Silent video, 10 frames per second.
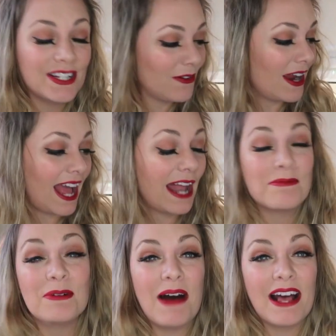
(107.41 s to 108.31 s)
great
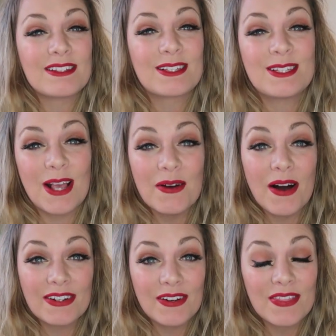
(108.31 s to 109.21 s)
animal masks. So
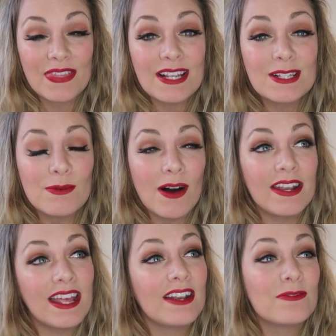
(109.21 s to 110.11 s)
I got this
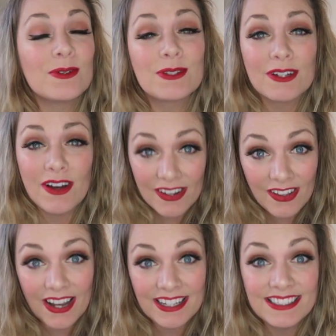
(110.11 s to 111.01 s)
one and I've also got a
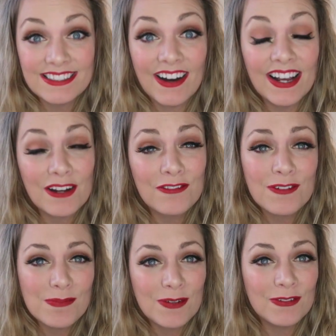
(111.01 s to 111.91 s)
lion and a tiger
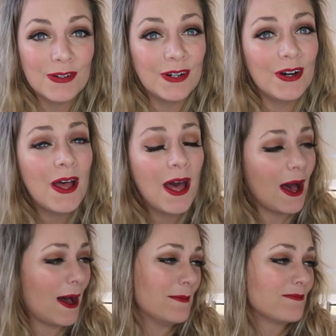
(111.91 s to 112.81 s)
from before.
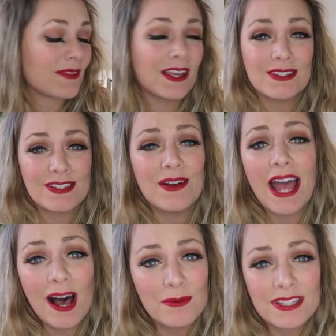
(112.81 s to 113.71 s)
So it
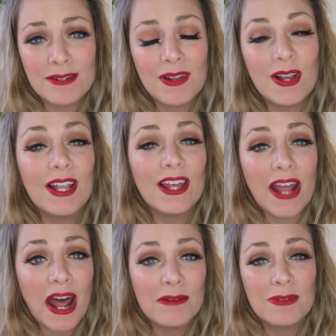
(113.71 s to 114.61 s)
helps him like learn
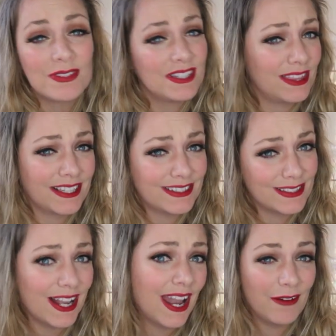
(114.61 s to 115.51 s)
animals and he thinks
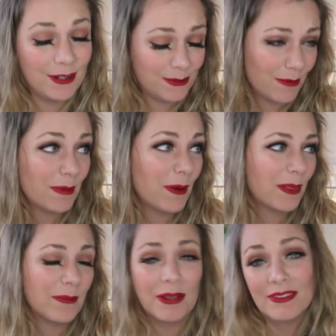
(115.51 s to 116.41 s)
it's hilarious when we put
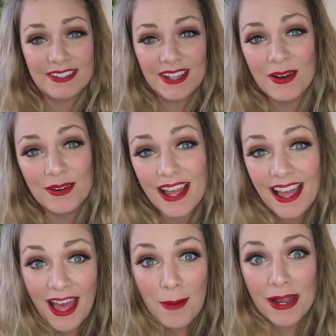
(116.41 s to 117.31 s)
them on. So
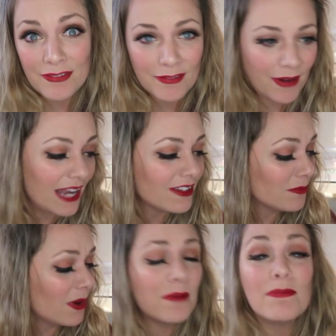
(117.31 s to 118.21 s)
bit of a
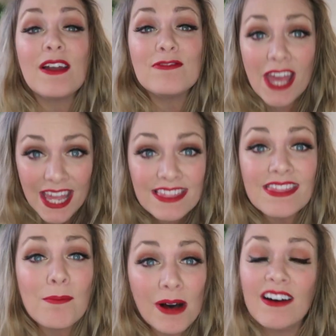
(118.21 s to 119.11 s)
random one, but if you're
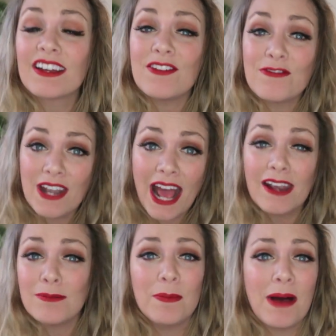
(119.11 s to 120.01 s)
in the market for an
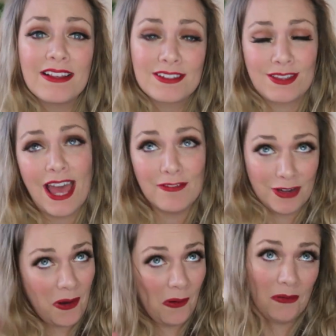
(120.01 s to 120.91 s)
animal mask, they have
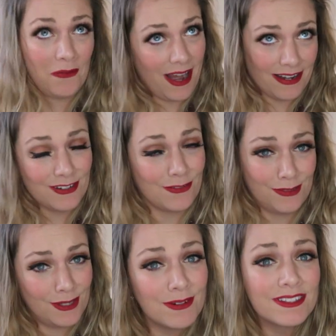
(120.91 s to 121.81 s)
a whole range of
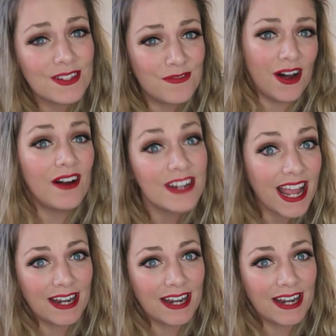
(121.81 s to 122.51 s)
zoo and safari